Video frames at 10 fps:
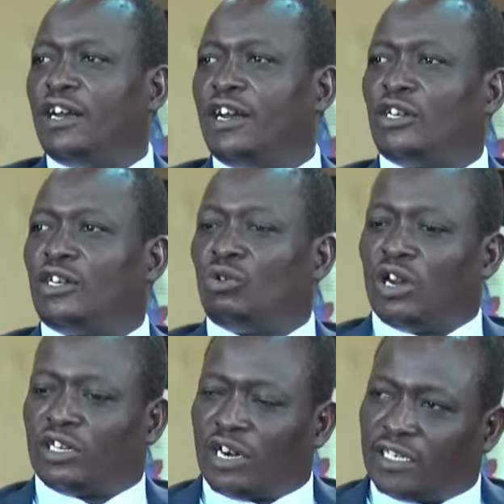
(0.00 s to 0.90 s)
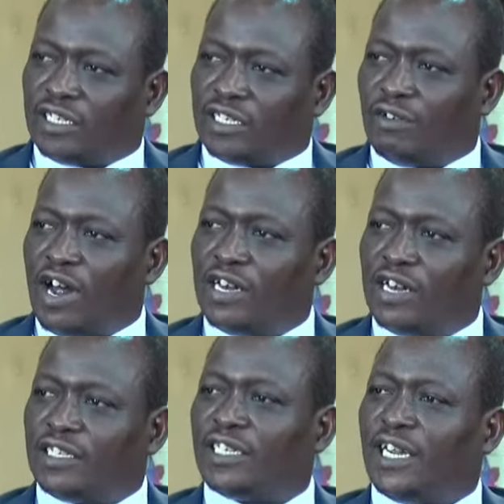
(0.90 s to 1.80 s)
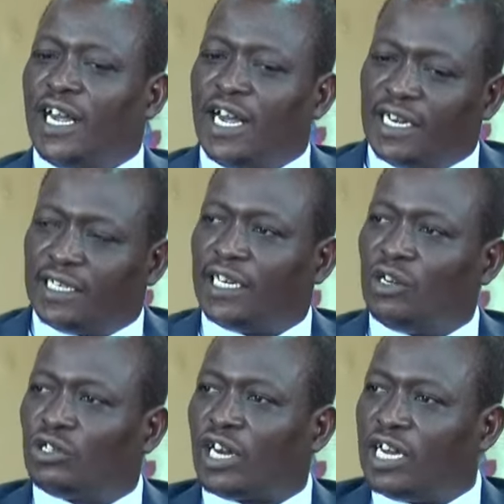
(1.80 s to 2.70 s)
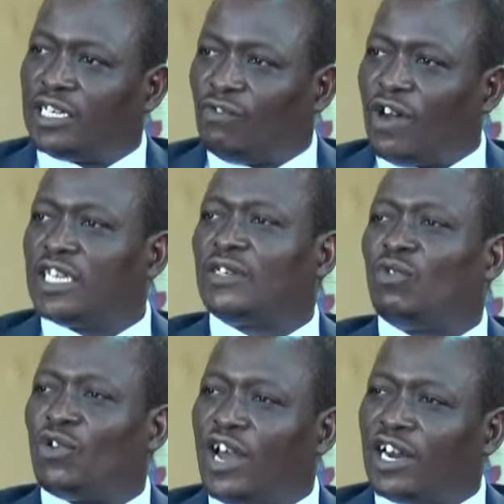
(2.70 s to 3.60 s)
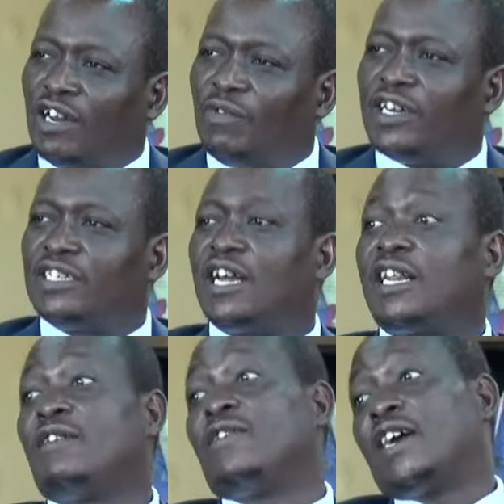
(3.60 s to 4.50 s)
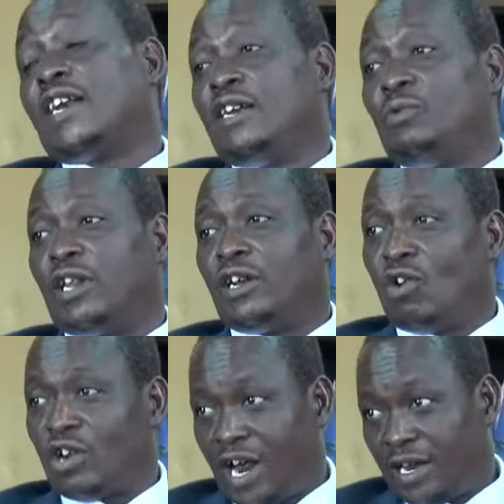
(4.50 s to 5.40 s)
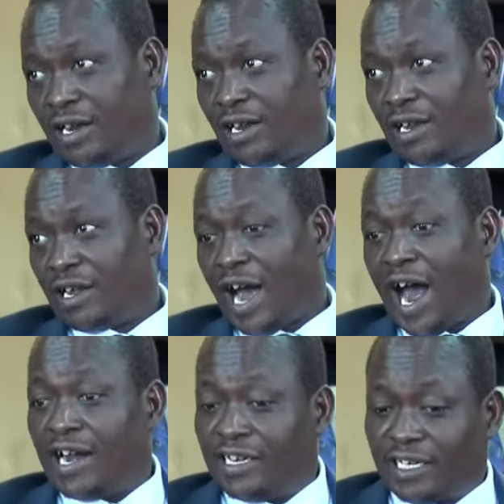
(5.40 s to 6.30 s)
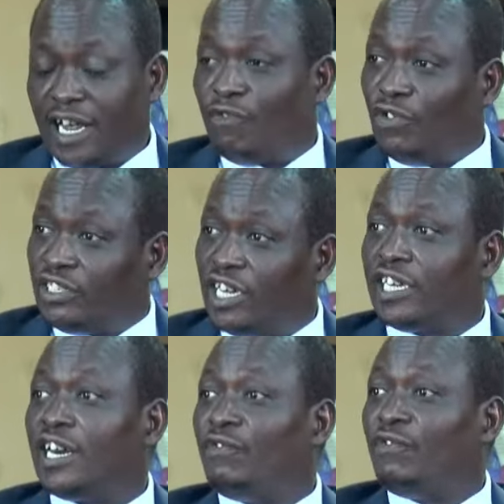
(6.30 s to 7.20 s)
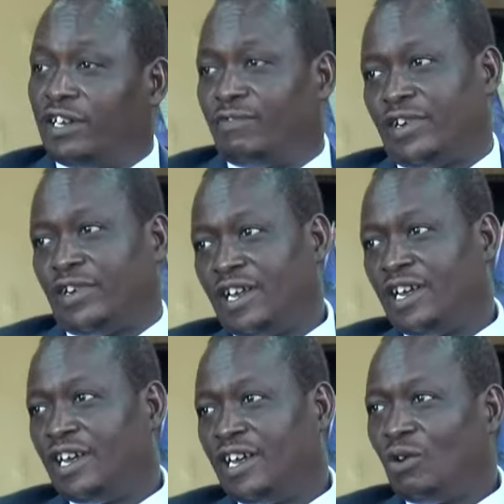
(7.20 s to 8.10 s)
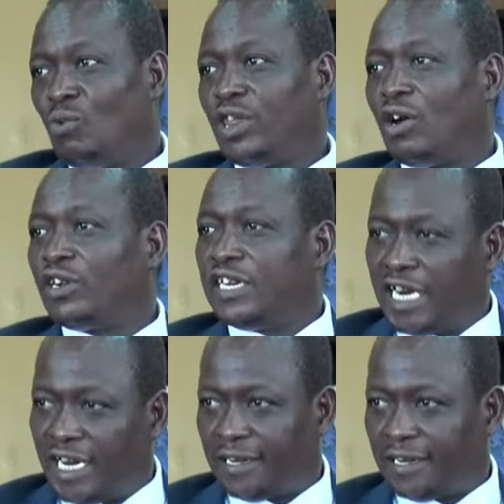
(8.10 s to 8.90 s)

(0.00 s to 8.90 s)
to attract the funds and utilize the funds for the activities that they have agreed with the donor, and efficiently, effectively, without delay.